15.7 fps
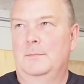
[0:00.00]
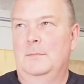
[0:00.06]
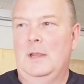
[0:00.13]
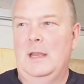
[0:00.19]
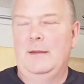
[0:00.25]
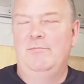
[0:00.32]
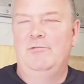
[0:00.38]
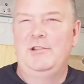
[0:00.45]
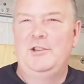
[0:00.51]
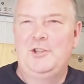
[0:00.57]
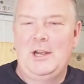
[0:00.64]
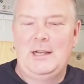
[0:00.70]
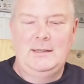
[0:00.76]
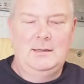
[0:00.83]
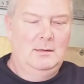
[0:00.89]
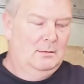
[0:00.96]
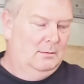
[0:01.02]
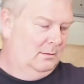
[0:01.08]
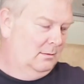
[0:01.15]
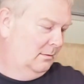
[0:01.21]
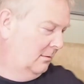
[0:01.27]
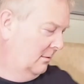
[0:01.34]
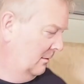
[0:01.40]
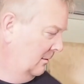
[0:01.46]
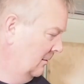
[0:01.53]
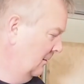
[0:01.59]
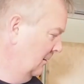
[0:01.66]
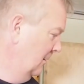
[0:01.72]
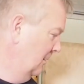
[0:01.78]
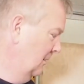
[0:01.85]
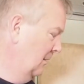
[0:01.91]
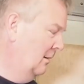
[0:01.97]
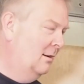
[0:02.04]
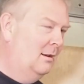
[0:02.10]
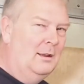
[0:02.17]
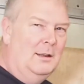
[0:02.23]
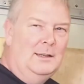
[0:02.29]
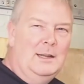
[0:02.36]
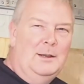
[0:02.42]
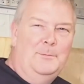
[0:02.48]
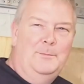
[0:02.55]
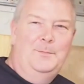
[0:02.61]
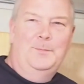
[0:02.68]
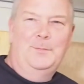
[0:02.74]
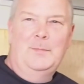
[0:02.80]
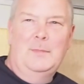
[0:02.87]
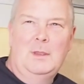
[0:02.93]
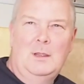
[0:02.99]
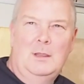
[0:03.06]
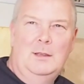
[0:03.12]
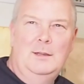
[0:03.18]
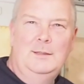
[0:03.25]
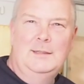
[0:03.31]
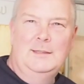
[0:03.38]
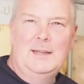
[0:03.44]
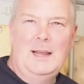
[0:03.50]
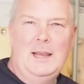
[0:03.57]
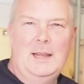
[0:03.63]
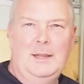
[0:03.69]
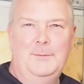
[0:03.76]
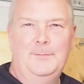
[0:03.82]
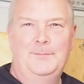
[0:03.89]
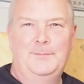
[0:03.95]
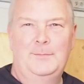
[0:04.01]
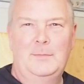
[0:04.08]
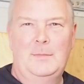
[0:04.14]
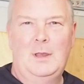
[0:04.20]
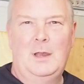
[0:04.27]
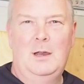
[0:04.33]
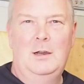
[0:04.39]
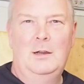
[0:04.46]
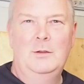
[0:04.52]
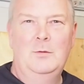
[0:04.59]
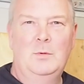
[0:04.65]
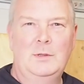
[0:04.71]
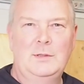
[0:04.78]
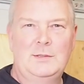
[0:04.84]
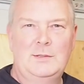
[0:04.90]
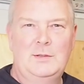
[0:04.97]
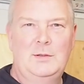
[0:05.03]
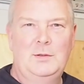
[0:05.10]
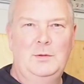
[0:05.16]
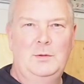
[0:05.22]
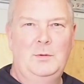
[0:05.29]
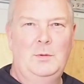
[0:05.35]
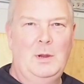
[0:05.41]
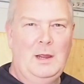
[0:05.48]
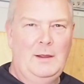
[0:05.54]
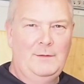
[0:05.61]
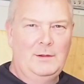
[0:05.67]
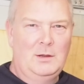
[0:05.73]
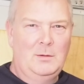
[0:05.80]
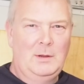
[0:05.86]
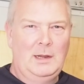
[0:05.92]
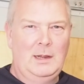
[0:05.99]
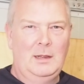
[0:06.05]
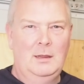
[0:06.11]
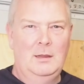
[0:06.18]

apiary shed. Now, today I want to have a quick